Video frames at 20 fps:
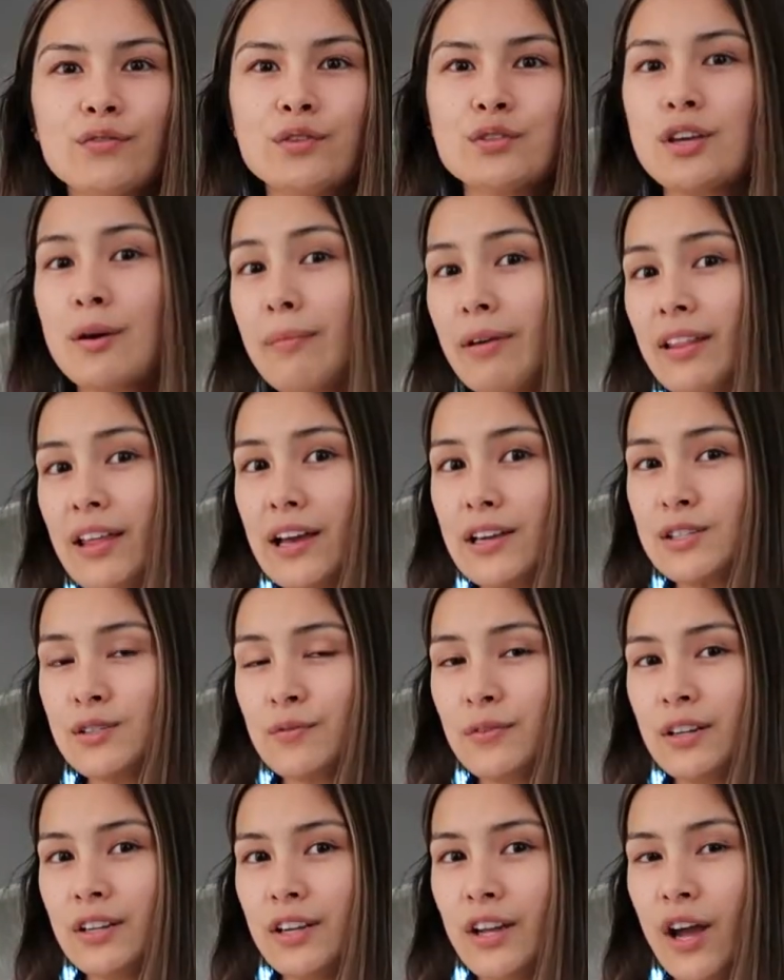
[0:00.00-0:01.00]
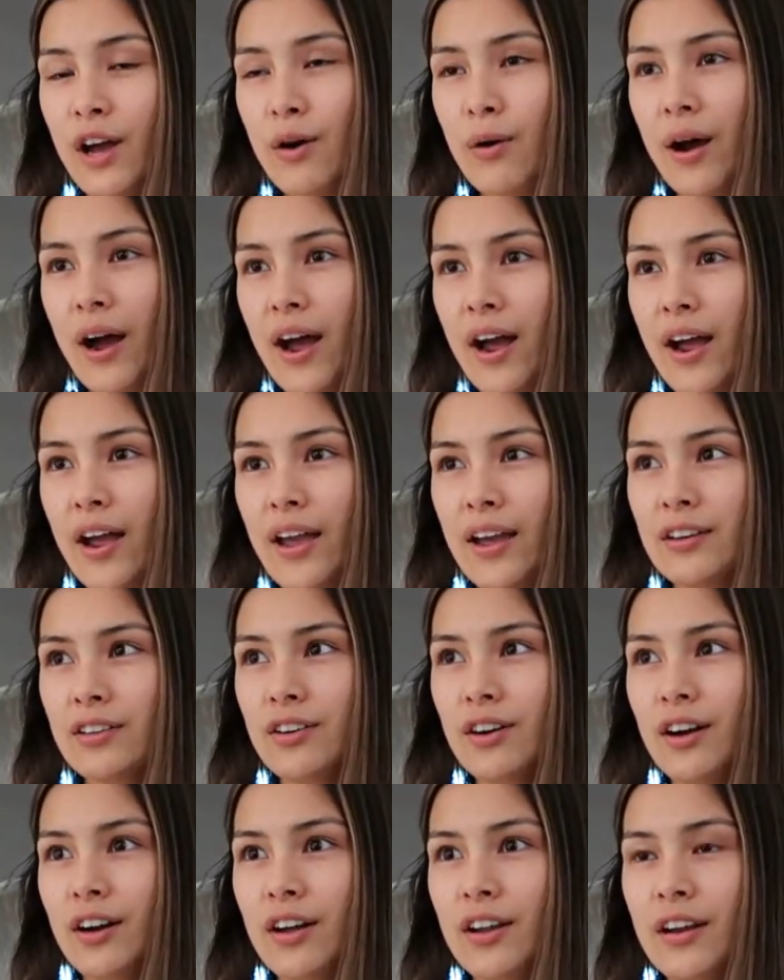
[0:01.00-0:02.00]
you saw my last video, I
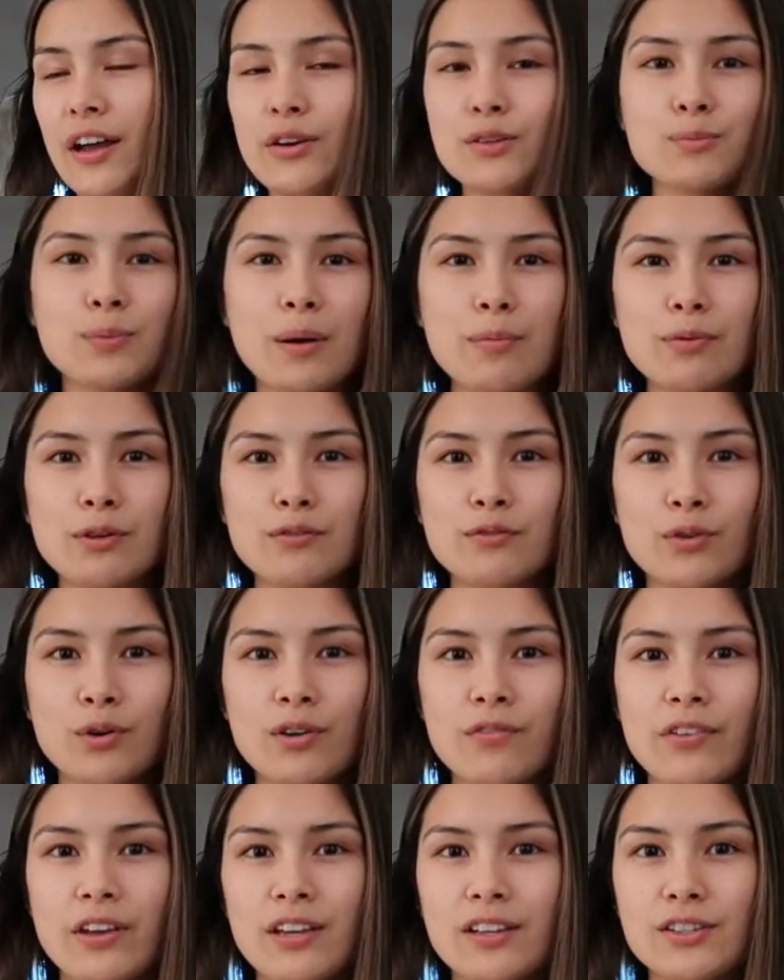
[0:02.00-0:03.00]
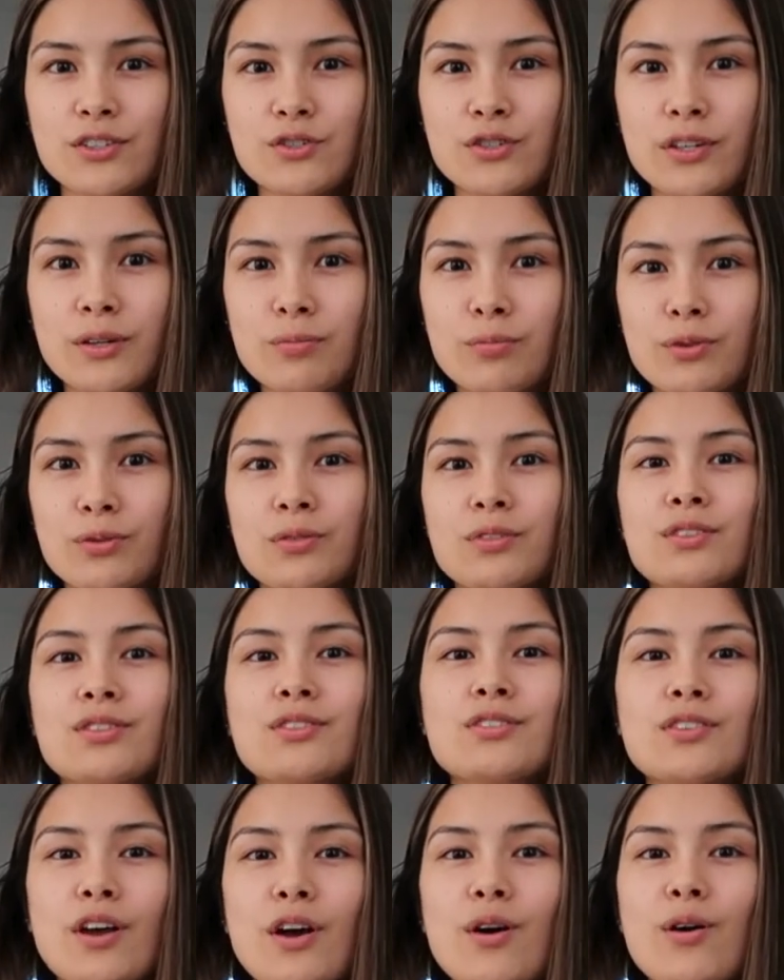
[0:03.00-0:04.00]
was prepping for a Vegas trip, which is
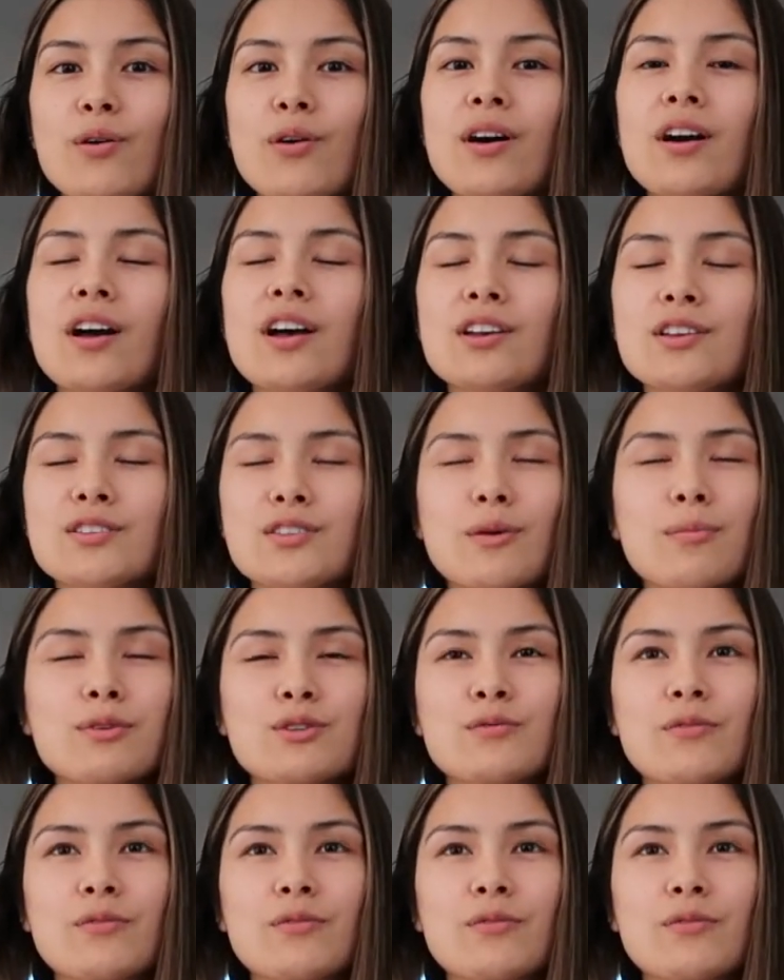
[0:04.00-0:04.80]
so much